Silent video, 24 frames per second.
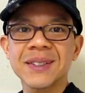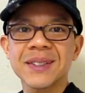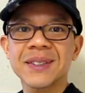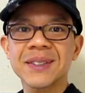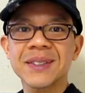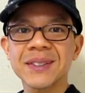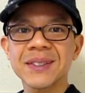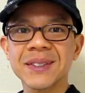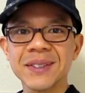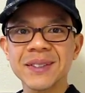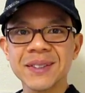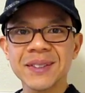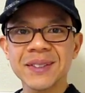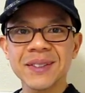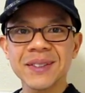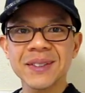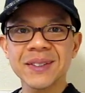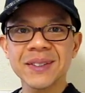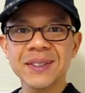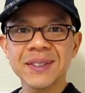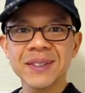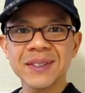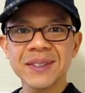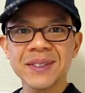
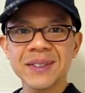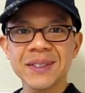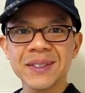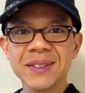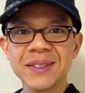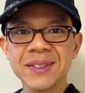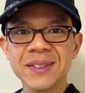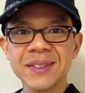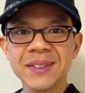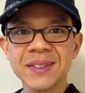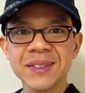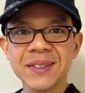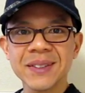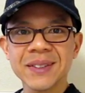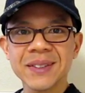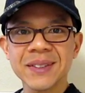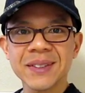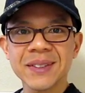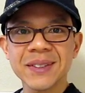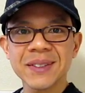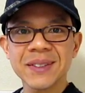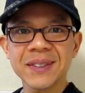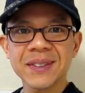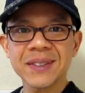
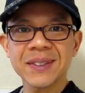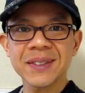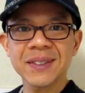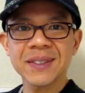Nothing is said.